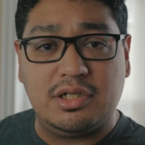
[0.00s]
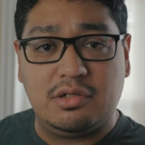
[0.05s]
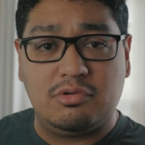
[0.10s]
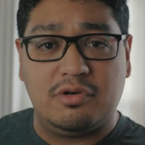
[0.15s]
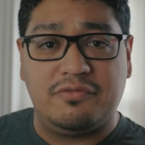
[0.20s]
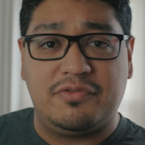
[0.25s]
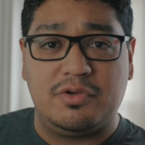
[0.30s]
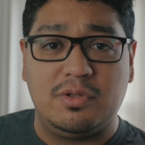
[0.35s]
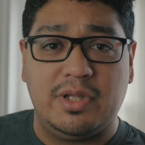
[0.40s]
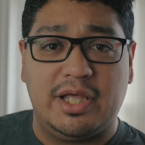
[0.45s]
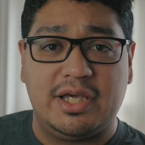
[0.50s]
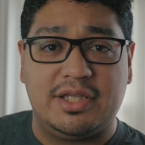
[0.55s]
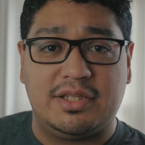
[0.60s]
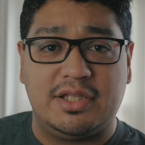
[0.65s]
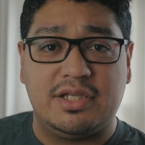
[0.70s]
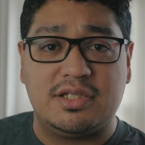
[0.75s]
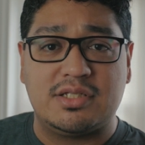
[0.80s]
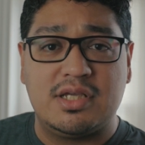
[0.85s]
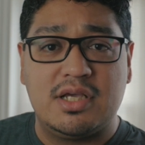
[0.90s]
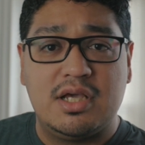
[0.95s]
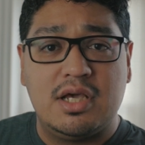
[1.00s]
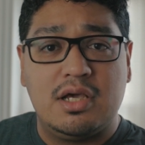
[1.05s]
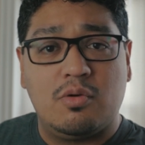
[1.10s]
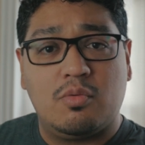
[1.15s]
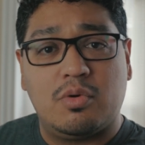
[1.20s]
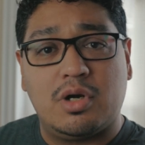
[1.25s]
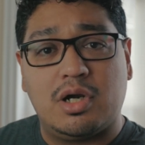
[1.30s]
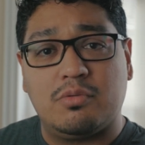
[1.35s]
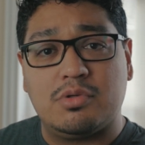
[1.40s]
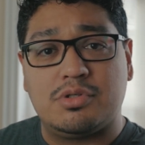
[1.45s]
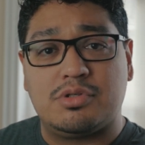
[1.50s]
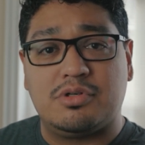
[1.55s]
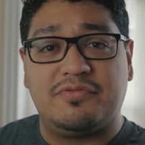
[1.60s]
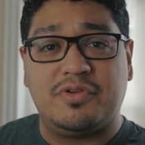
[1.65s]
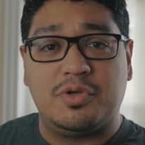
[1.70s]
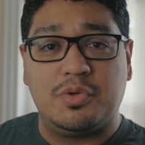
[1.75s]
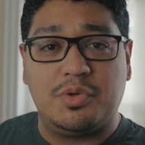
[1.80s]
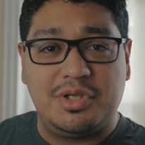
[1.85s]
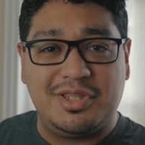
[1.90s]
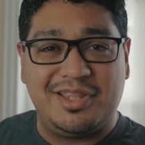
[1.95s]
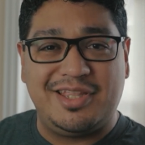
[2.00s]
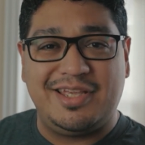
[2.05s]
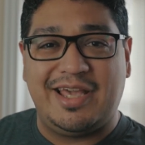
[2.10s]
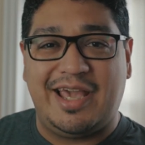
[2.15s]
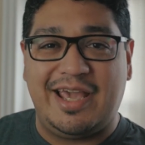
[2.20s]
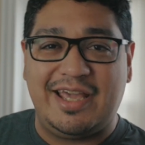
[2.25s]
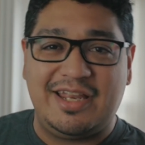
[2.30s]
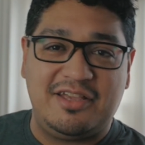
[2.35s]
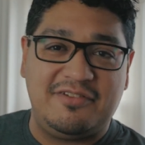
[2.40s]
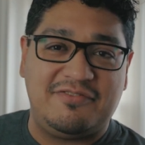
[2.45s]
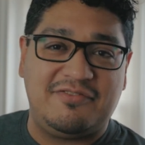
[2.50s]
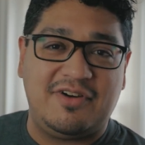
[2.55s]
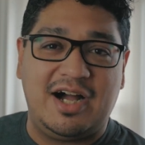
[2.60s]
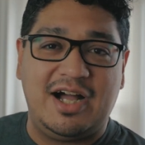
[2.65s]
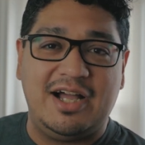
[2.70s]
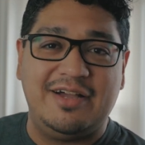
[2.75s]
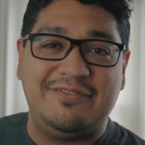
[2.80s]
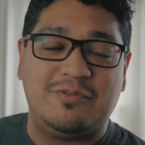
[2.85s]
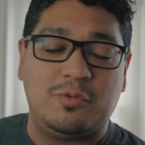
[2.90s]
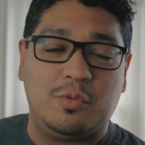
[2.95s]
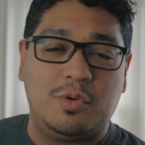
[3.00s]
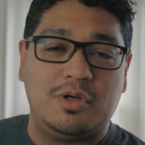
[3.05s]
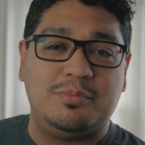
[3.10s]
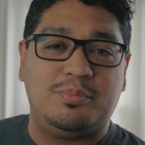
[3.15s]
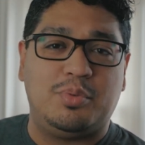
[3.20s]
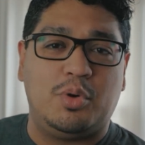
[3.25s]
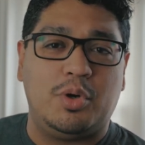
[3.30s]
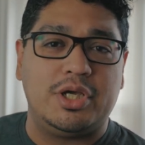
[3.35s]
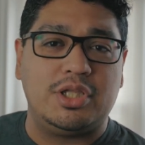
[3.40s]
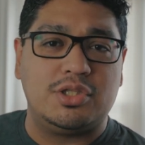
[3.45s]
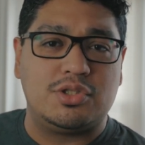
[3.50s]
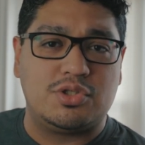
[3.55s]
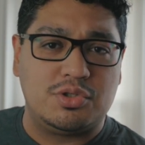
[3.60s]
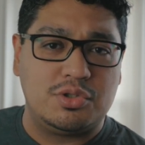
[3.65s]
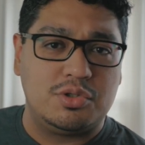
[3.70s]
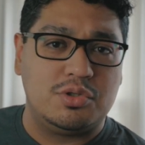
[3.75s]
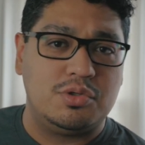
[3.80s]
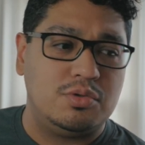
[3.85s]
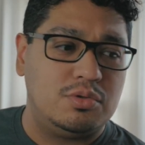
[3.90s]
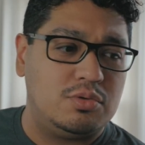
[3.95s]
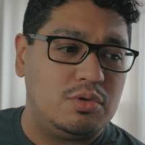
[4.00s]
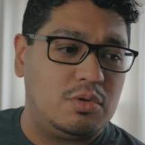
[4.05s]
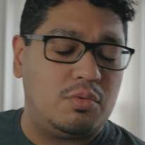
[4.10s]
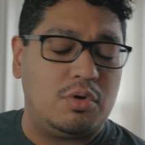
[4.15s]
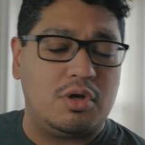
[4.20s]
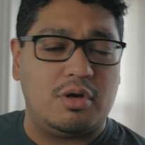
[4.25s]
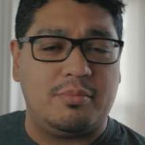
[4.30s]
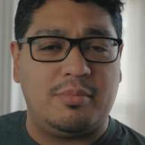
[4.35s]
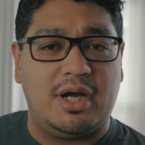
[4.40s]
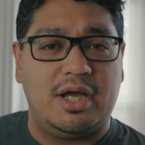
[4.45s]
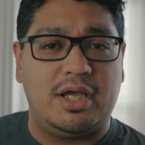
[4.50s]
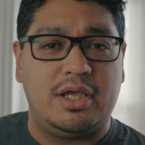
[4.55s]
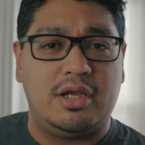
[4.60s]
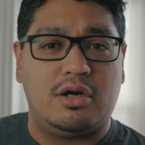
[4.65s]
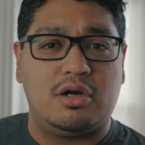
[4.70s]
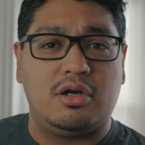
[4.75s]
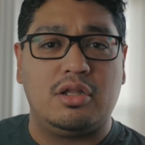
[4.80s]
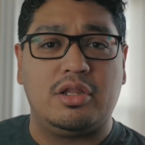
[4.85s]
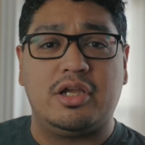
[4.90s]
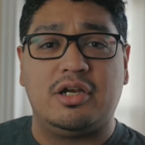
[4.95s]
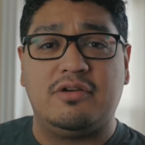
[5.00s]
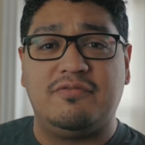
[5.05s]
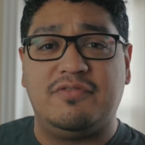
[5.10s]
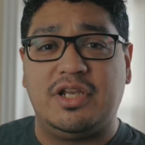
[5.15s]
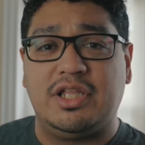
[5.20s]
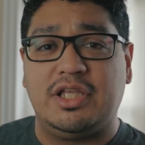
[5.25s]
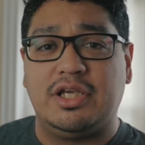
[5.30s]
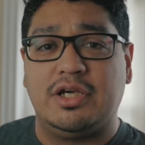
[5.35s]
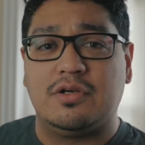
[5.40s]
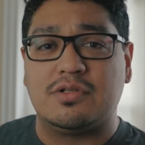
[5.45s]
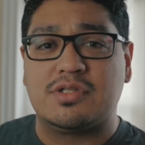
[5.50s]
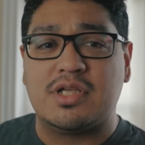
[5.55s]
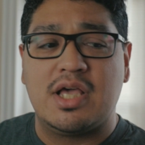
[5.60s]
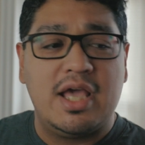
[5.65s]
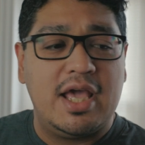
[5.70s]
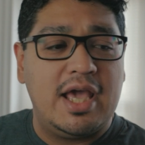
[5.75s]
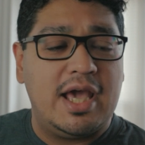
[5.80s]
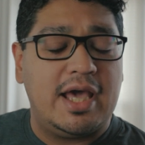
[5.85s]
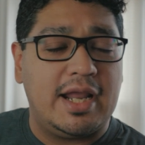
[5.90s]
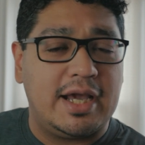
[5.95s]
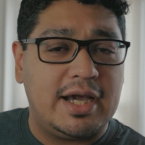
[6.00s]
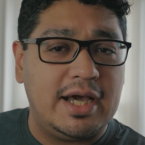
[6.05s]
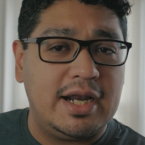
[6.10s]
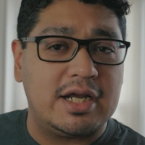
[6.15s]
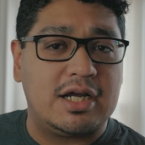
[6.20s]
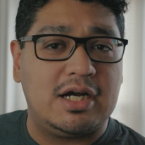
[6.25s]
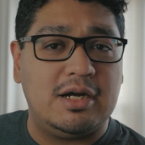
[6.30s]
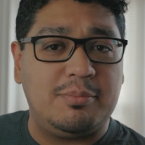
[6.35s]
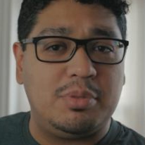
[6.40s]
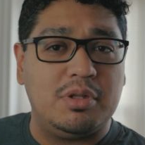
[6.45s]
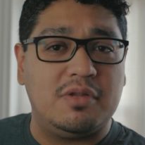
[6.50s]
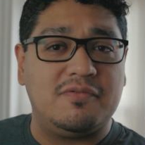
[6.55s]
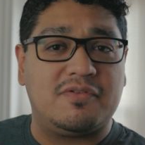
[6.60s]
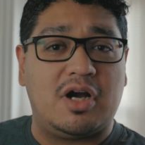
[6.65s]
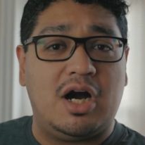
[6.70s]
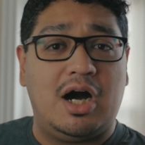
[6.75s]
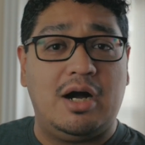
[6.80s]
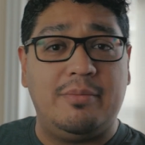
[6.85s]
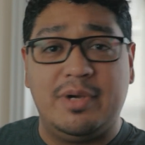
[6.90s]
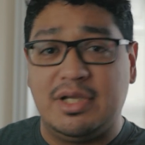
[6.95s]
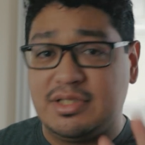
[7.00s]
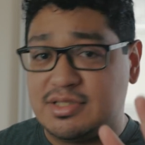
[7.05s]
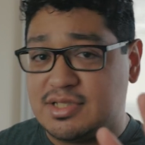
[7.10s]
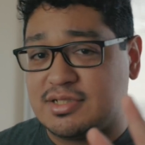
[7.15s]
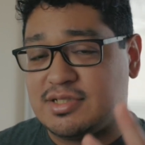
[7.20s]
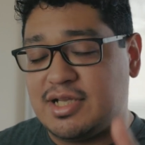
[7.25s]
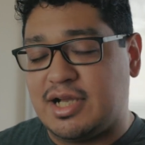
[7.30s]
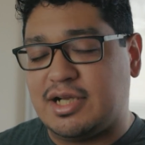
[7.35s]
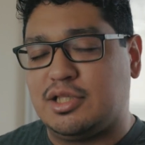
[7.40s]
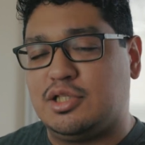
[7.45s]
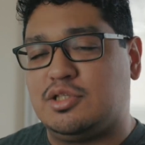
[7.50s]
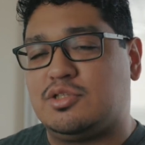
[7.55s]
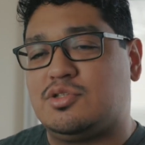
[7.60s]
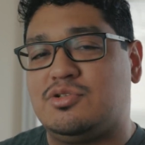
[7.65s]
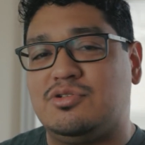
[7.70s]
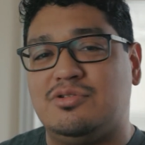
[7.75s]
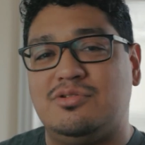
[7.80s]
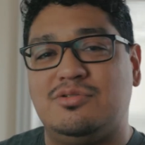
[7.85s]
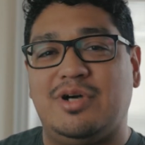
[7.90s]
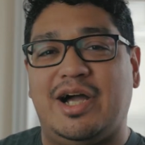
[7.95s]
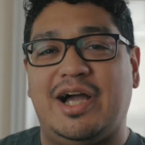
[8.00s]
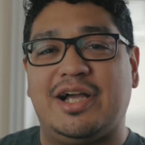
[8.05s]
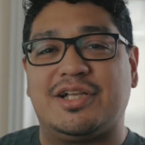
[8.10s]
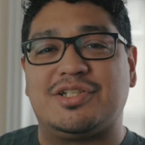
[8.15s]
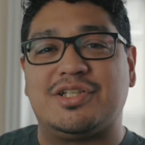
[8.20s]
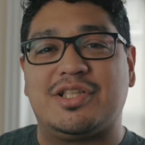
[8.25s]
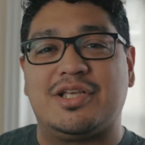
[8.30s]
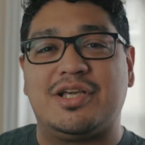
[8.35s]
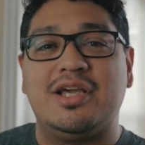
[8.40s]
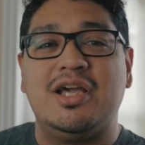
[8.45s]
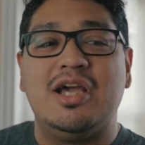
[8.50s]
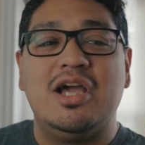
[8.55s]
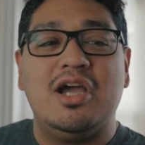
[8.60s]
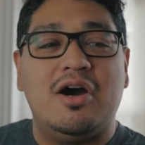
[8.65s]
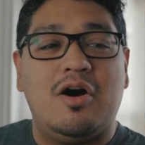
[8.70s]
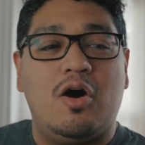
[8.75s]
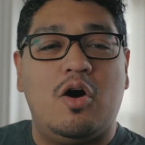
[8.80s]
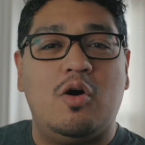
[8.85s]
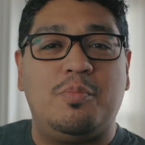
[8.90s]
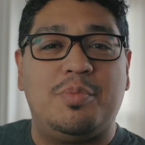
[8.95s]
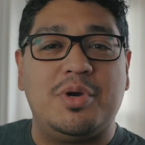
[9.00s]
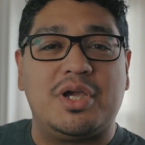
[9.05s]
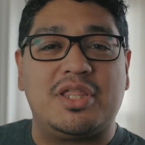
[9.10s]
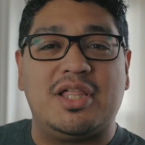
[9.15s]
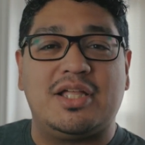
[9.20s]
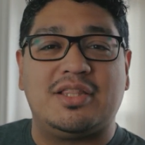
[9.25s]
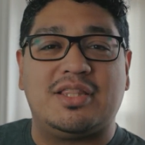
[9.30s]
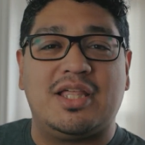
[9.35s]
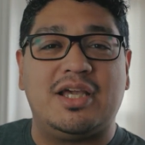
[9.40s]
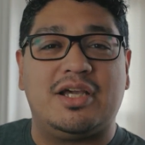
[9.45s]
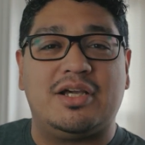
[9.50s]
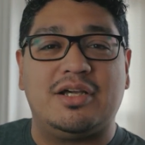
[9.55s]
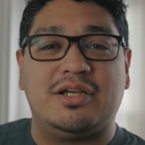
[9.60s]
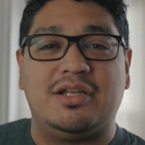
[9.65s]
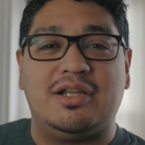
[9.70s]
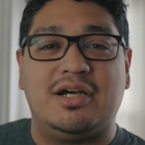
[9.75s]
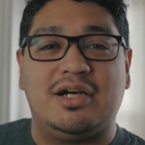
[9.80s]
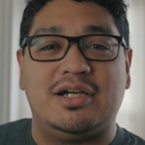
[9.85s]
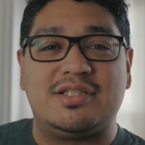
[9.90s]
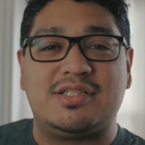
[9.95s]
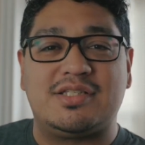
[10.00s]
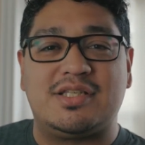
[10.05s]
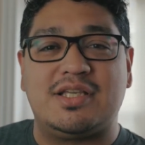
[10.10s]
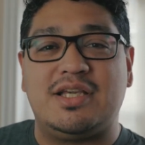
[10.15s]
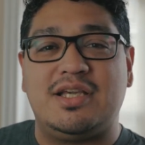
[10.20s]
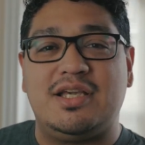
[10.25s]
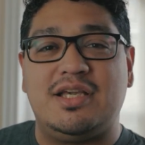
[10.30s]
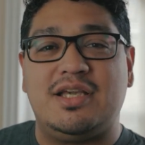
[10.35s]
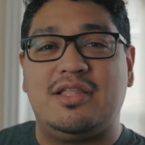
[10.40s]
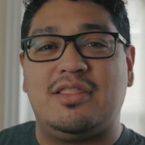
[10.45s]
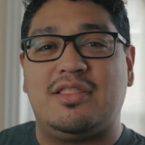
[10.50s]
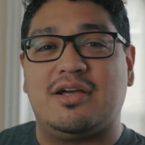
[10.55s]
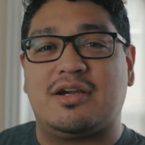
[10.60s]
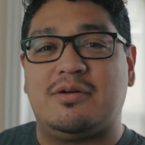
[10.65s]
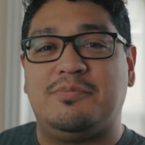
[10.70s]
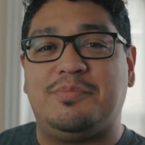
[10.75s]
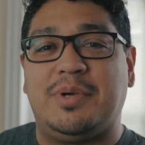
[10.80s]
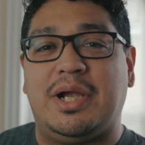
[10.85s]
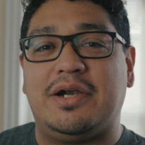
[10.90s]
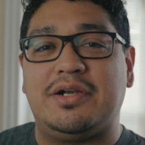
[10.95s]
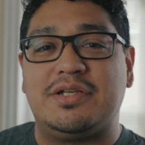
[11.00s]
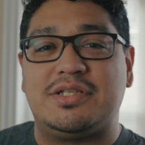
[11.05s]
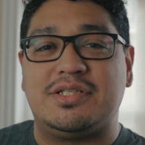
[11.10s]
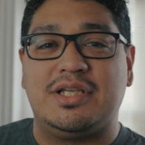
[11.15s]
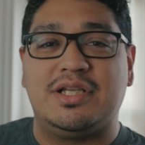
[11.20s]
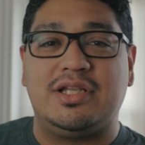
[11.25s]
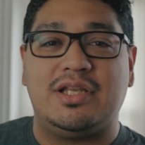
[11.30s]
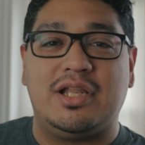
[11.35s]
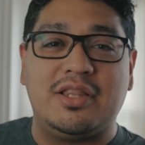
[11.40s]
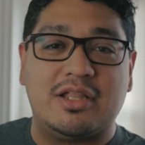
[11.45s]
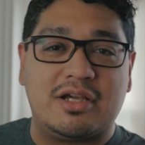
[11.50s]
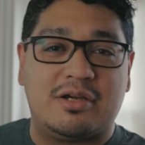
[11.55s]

did a review like this where I was reviewing the 85 1.2, one of my earlier videos, and I got a couple of comments, exactly 2 actually, hoping that they could see the comparison and the